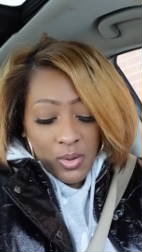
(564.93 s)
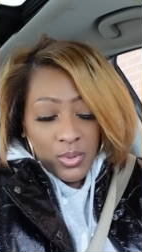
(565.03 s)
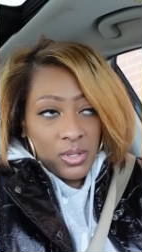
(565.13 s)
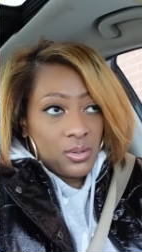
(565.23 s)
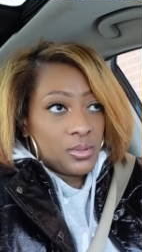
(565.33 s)
I
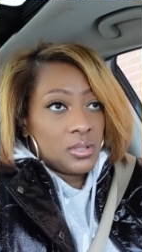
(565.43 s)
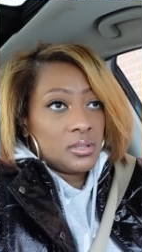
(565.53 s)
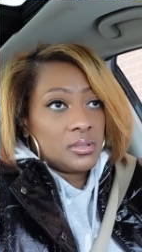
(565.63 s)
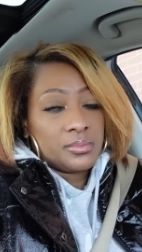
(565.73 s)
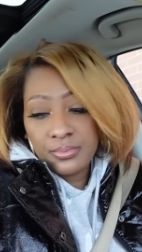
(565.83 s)
wanna go to
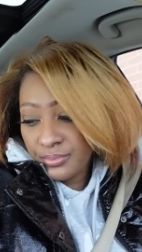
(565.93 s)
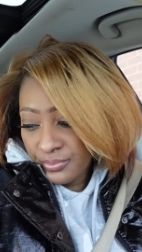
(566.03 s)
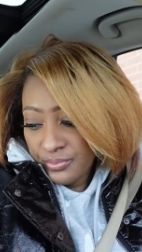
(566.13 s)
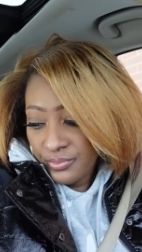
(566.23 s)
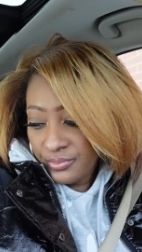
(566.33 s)

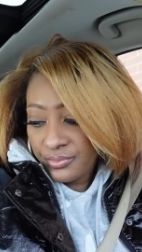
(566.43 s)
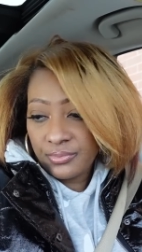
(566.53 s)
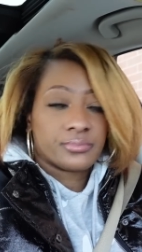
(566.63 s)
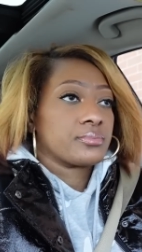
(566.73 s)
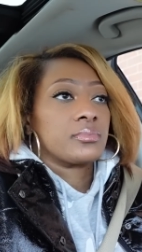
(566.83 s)

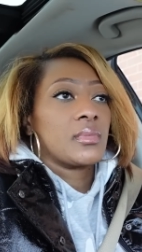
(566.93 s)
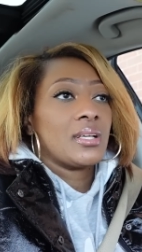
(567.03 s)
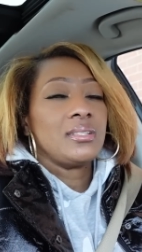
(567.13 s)
um